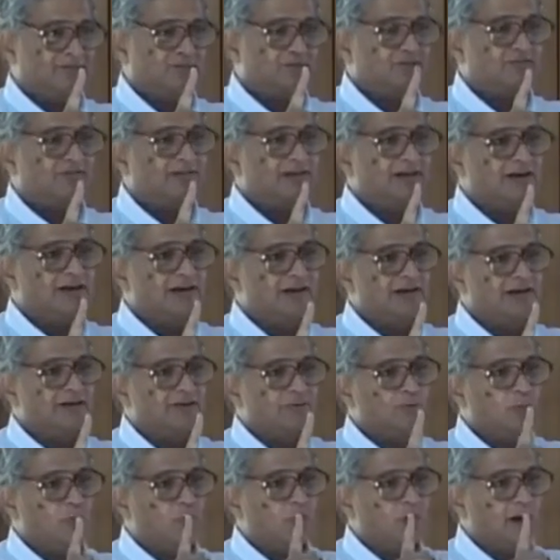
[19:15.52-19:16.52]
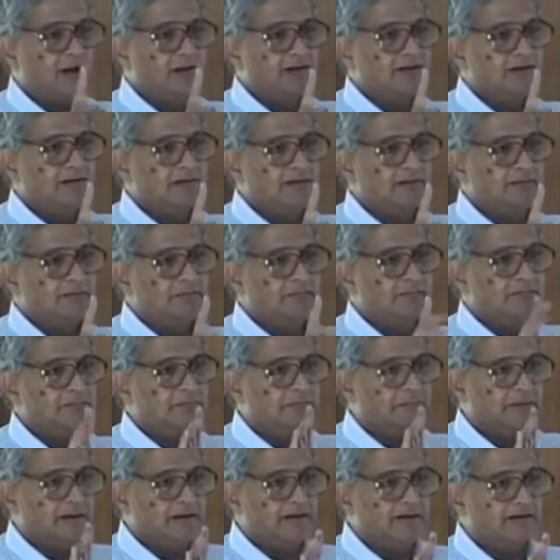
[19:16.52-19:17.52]
so we call it one
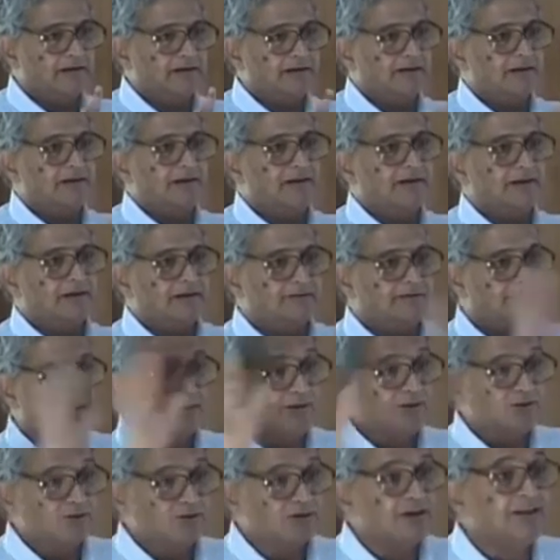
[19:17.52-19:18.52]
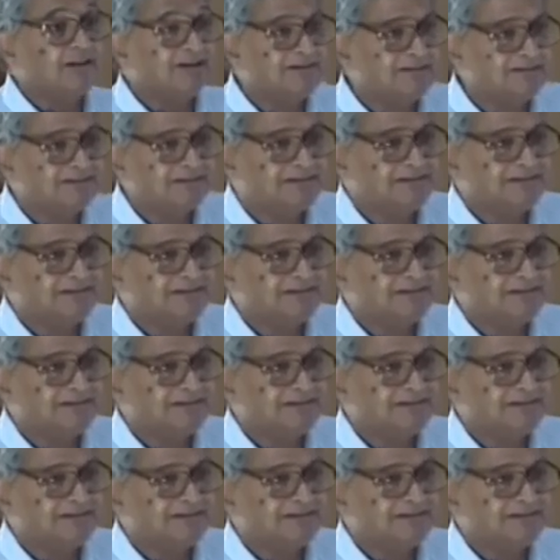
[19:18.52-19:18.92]
per revolution